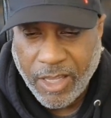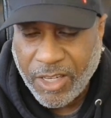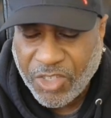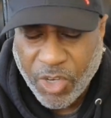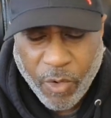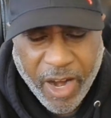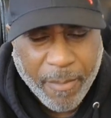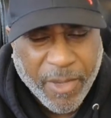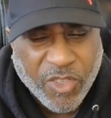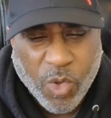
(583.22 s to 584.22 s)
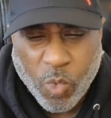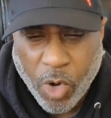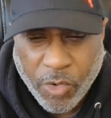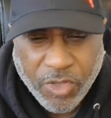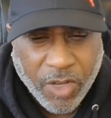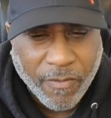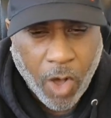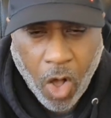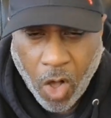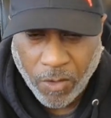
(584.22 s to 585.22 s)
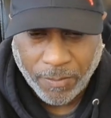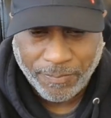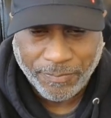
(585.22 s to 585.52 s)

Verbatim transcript: Instagram is the worst of all.